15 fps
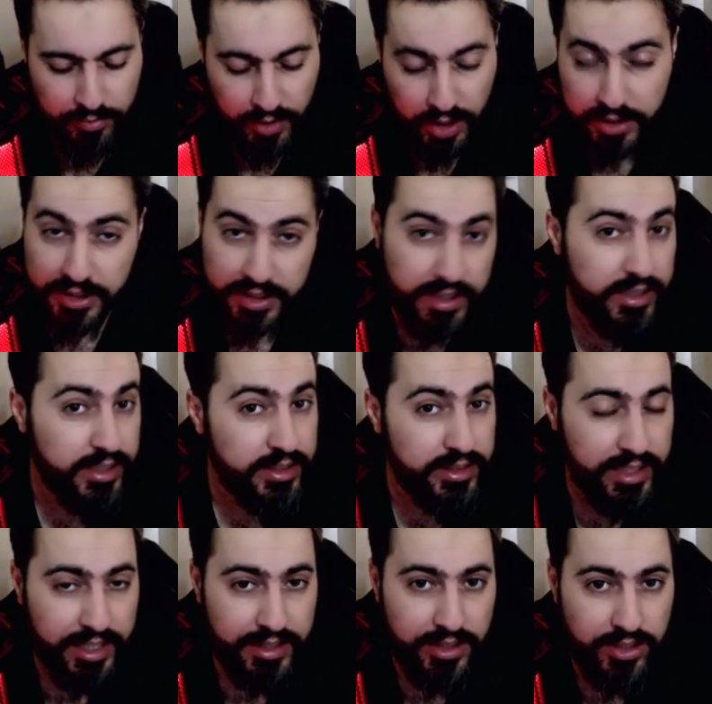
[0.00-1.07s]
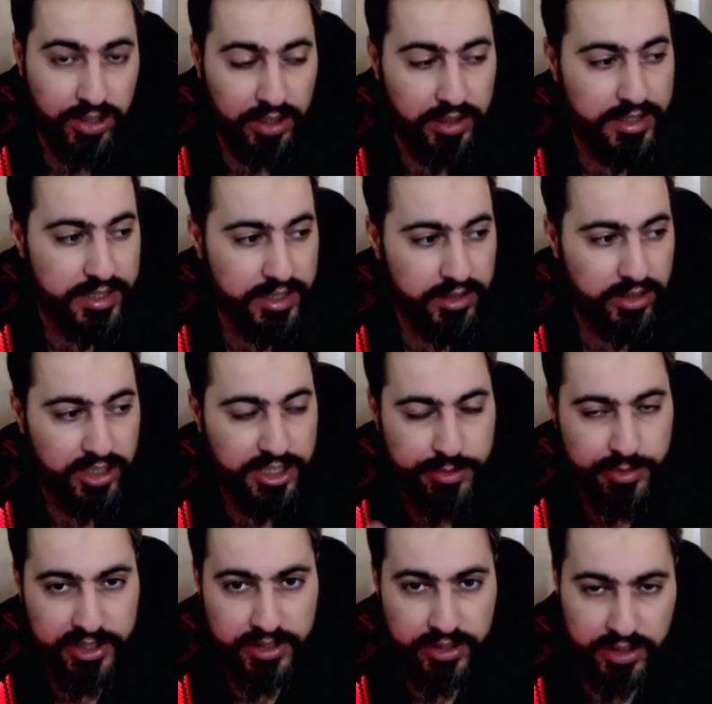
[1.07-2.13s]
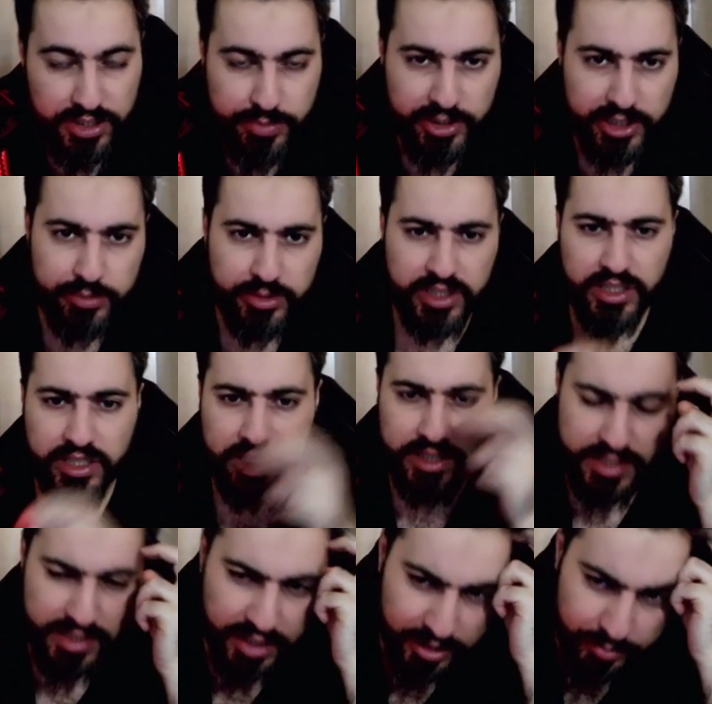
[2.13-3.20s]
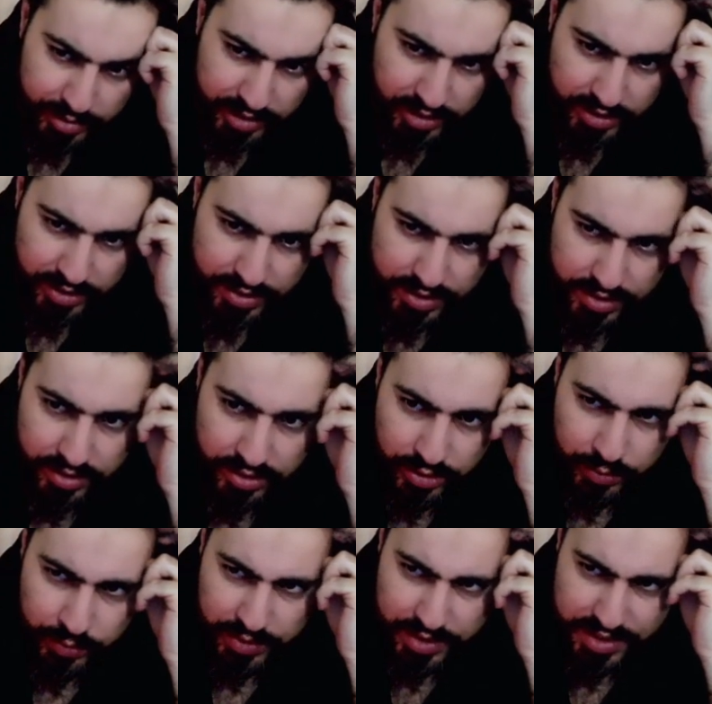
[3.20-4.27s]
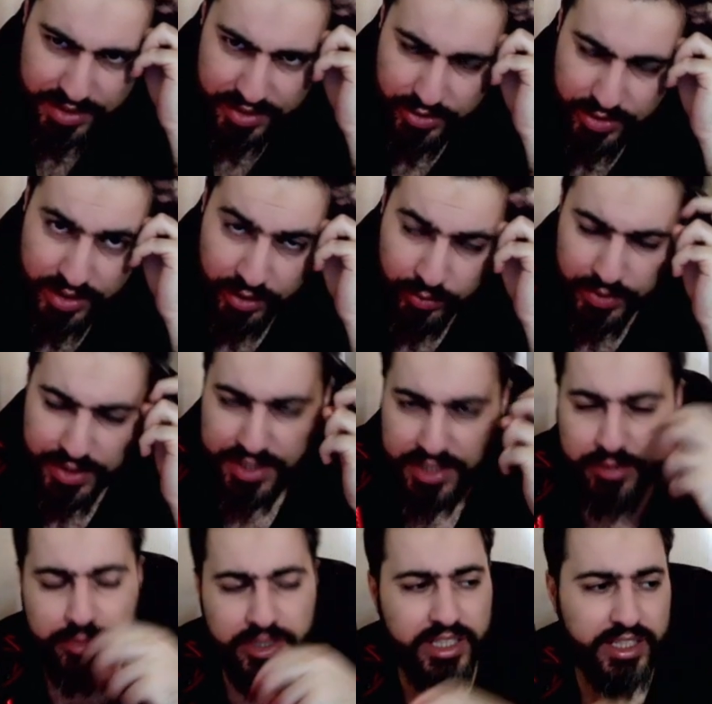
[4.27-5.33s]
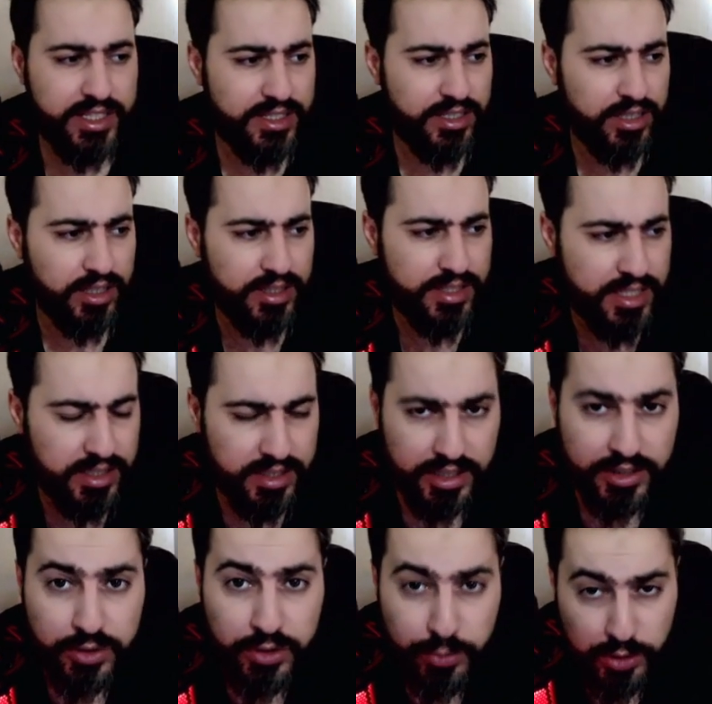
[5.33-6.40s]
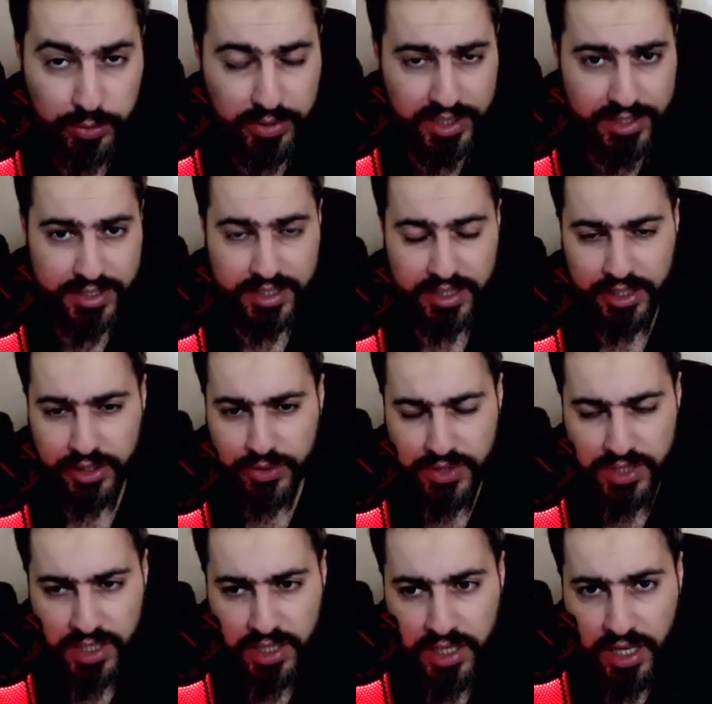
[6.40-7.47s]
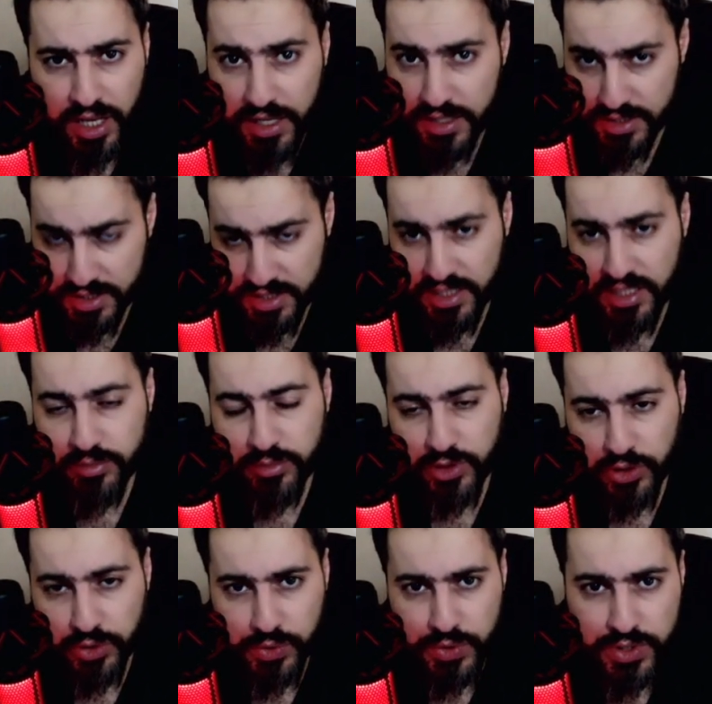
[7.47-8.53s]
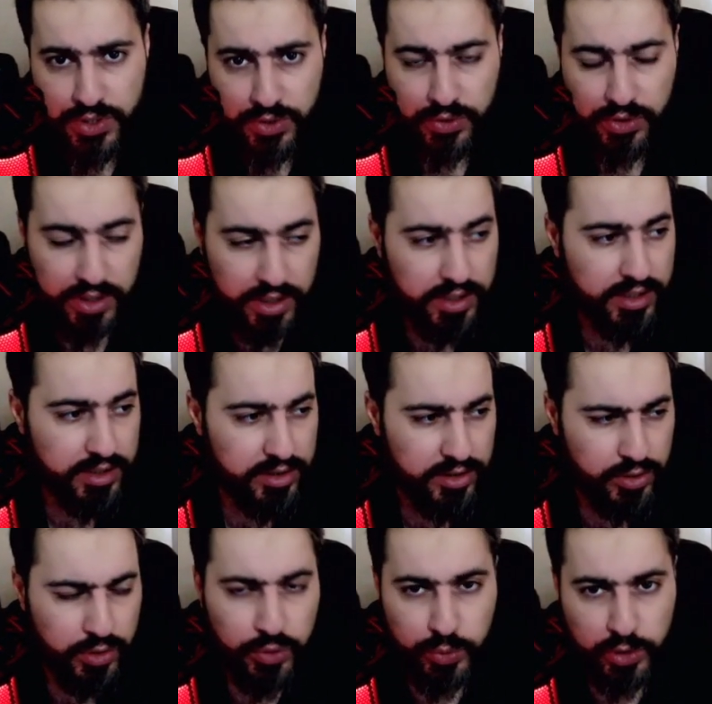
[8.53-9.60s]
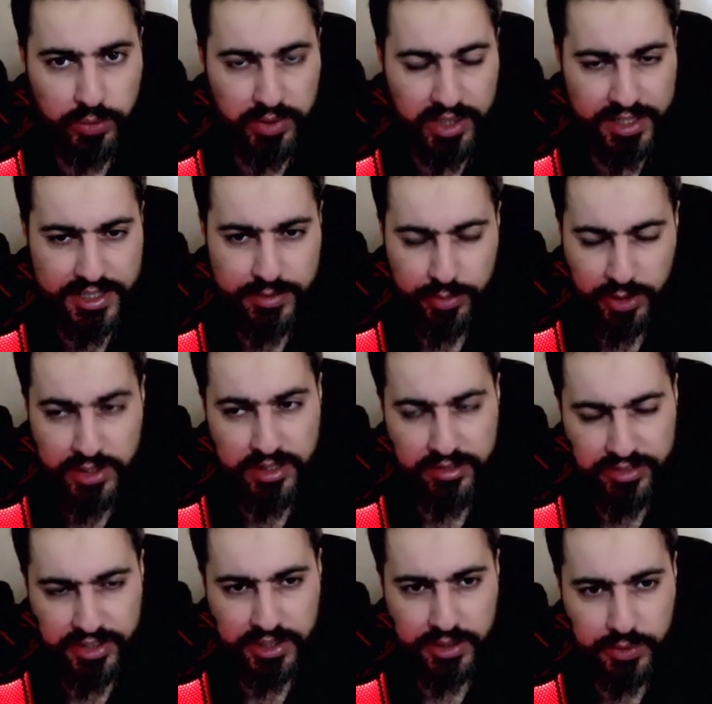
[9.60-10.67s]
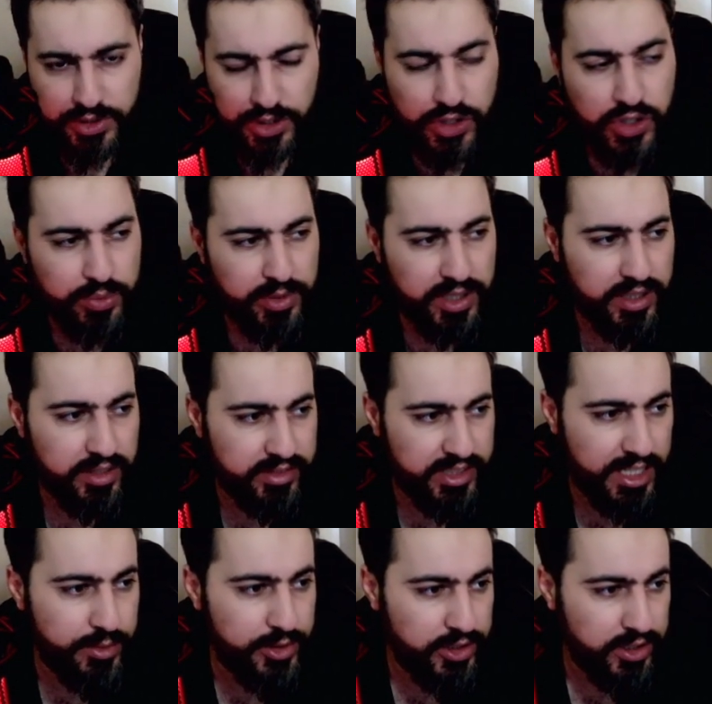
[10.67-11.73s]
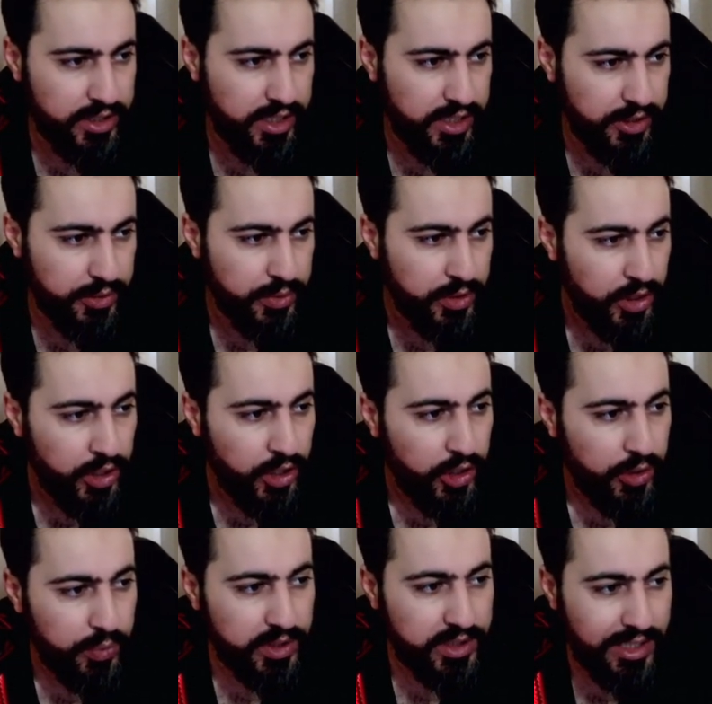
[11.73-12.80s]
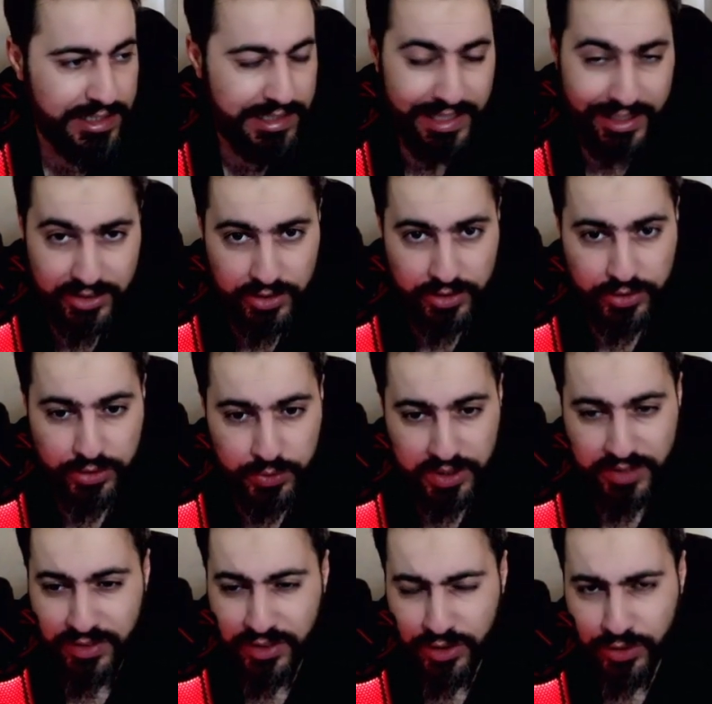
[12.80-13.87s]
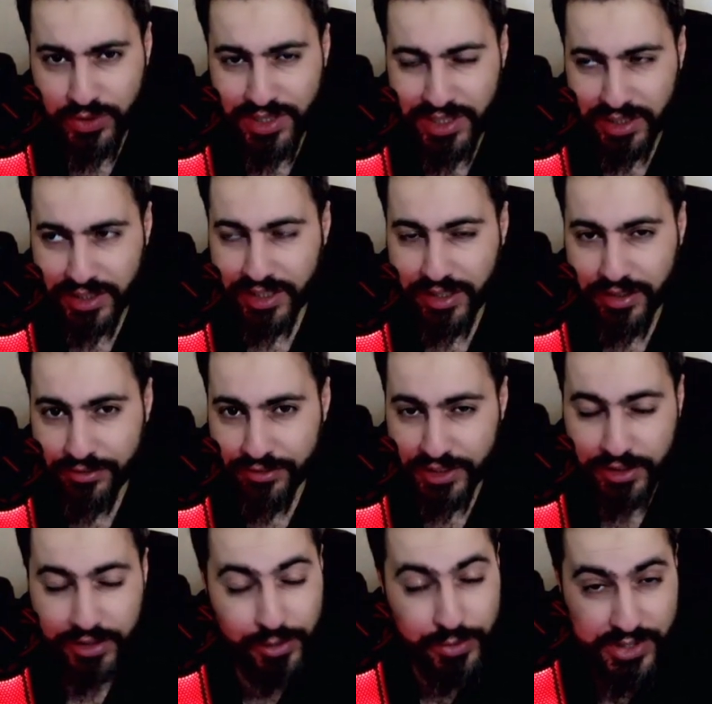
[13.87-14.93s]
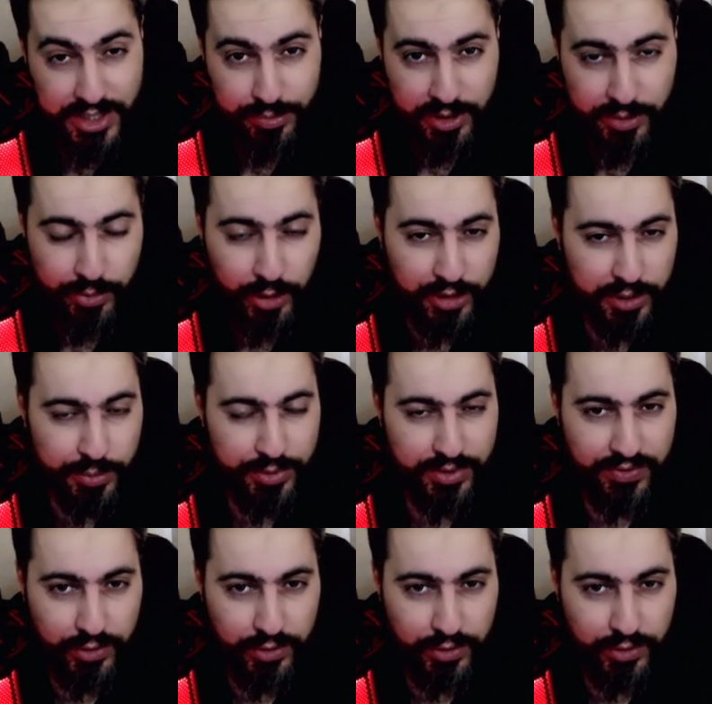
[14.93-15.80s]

Greedent and the Jellicent just by being XL, because you still win CMP against Jellicent and 2 Moonblast KOs, and same goes to Greedent. 2 Moonblast plus the Fairy Wind should be enough damage to KO. What does Lantern do? Even though it's like a very low CP Pokemon